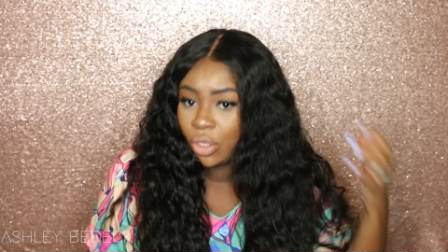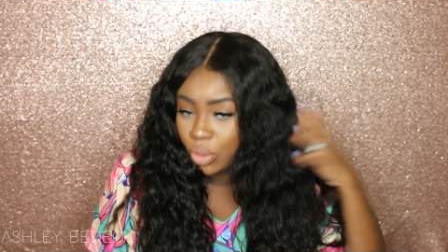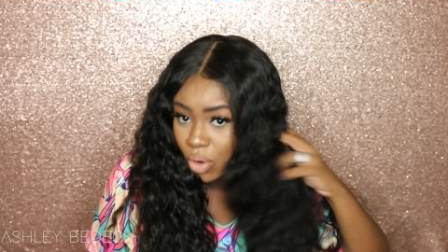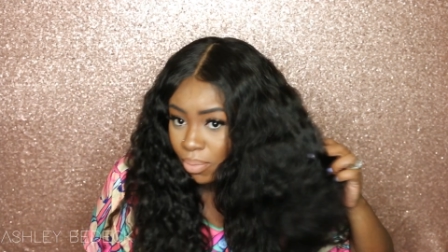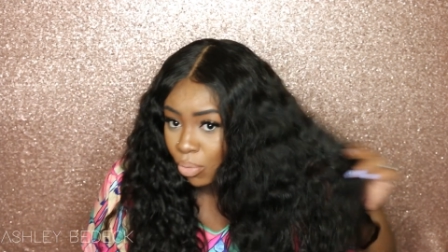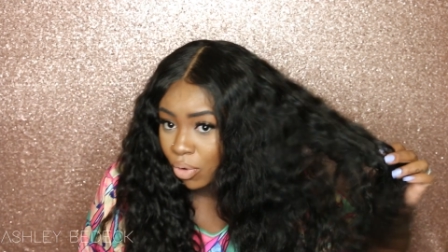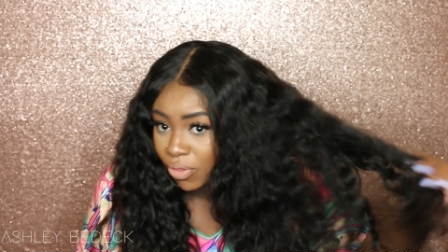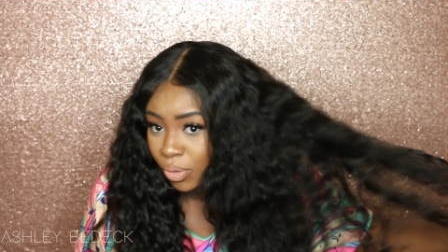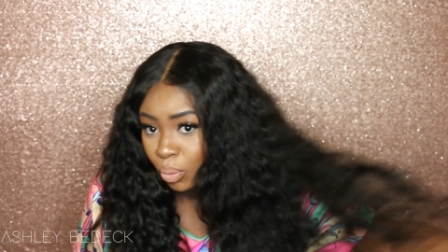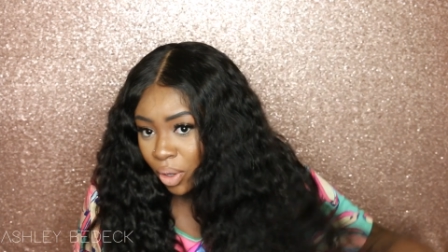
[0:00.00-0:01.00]
you are more
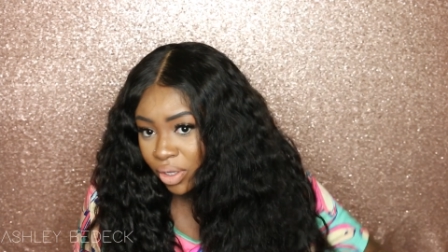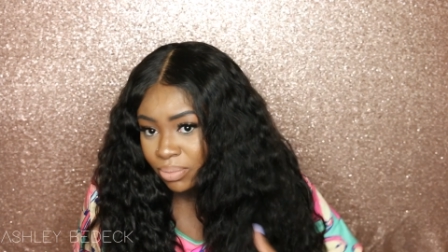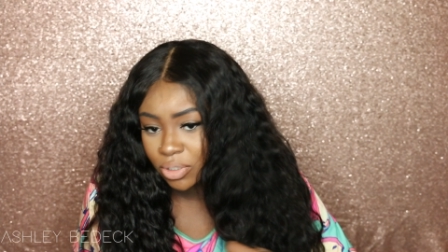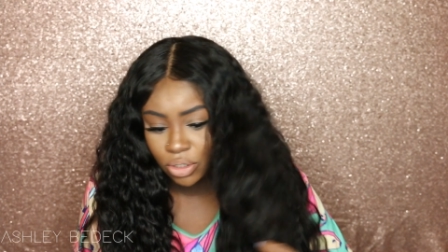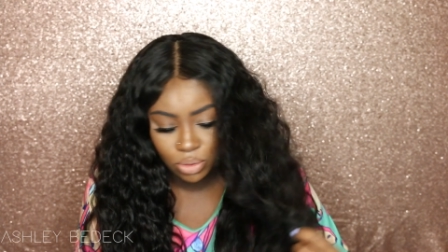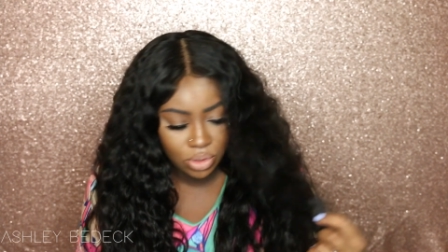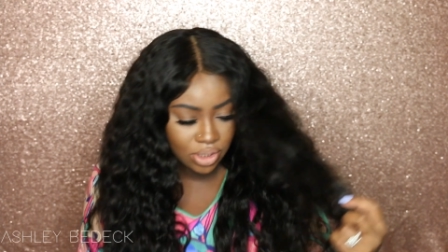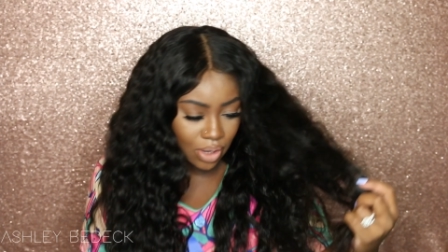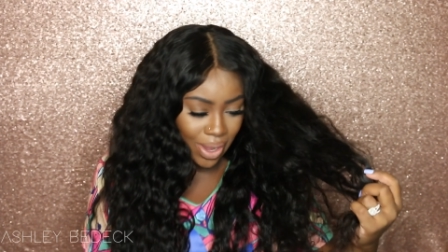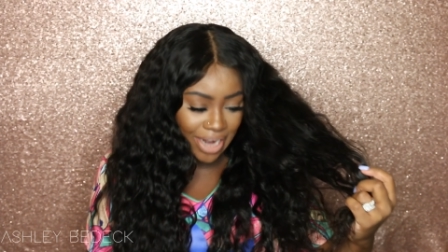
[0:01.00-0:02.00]
than welcome to do so.